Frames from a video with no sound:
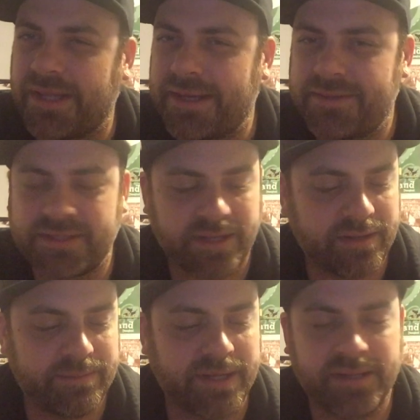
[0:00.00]
I had this out
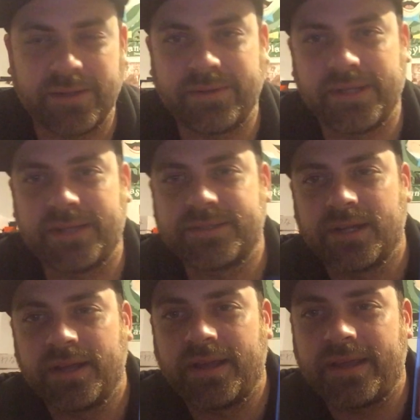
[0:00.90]
of the pile, I realized.
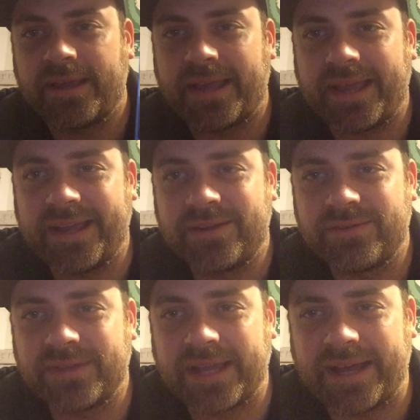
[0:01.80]

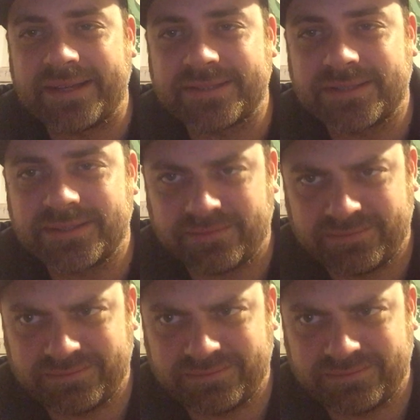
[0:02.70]
Anger of the Gods.